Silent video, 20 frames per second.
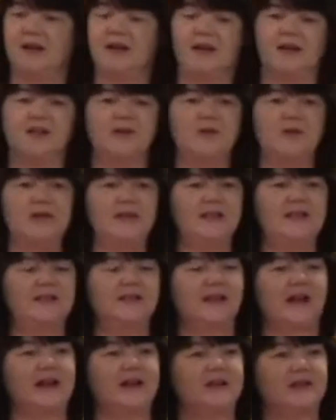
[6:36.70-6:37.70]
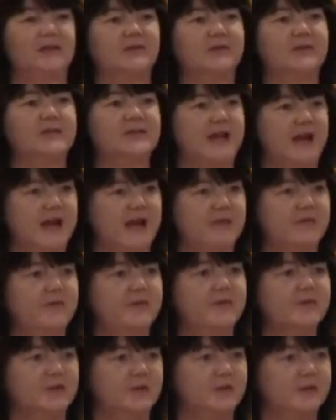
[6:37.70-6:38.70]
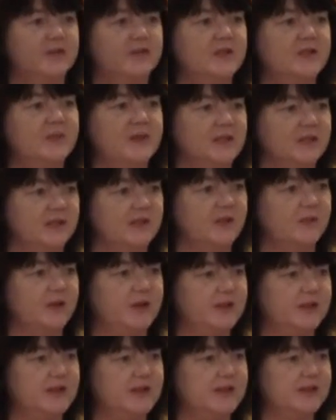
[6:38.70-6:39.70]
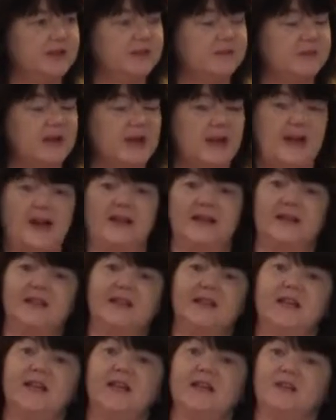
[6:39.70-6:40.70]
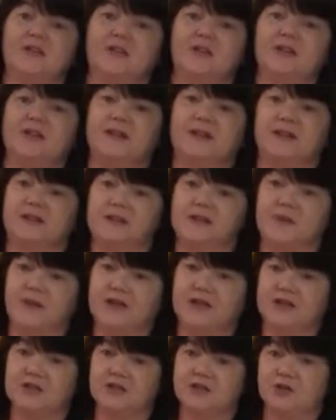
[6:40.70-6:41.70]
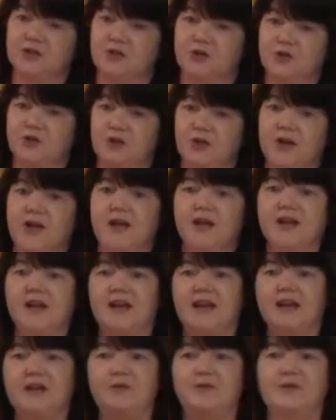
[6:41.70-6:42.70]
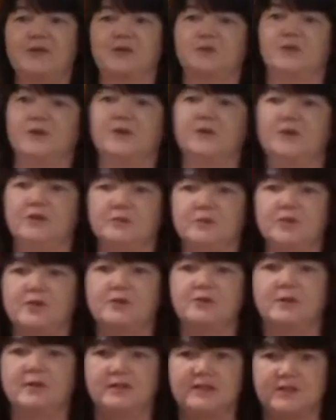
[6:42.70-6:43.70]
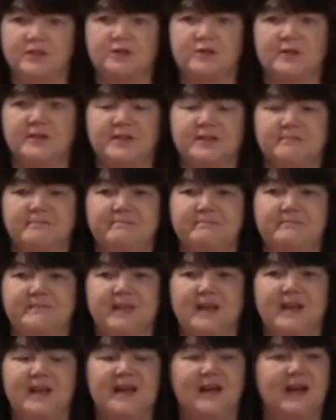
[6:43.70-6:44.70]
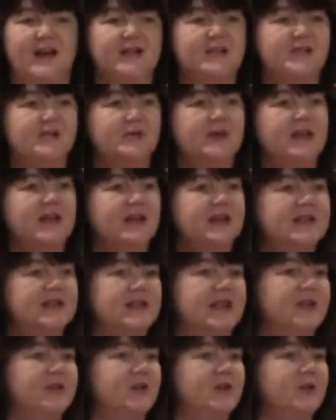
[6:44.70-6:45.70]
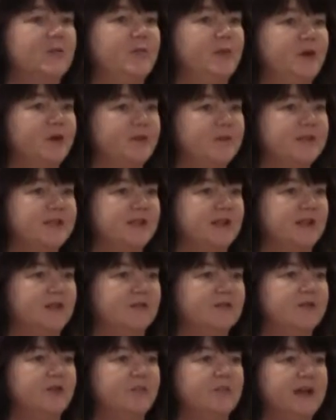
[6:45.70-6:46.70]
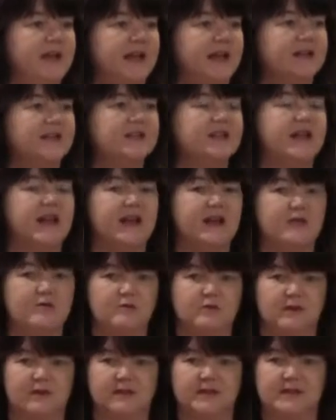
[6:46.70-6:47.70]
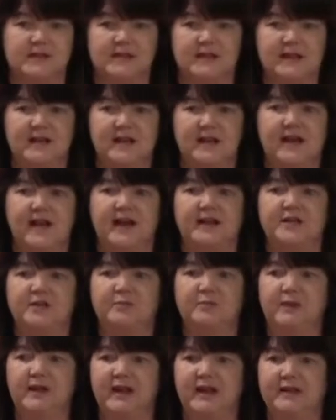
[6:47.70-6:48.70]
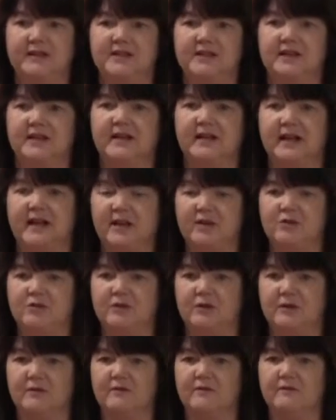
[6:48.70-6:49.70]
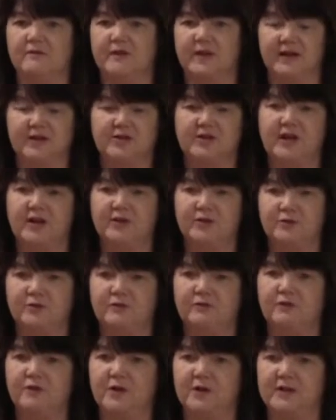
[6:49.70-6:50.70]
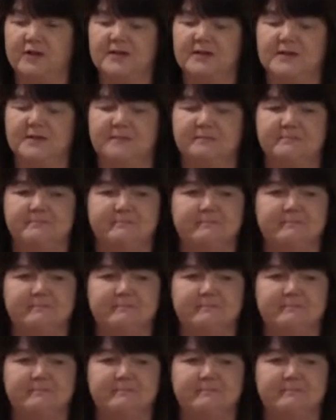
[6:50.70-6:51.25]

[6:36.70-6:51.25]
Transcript: And so he decided it was time for something to be done about this. And as he had nothing else special to do, he was the one who was going to do it. And so he had taken it upon himself to plant acorns and to plant an oak forest.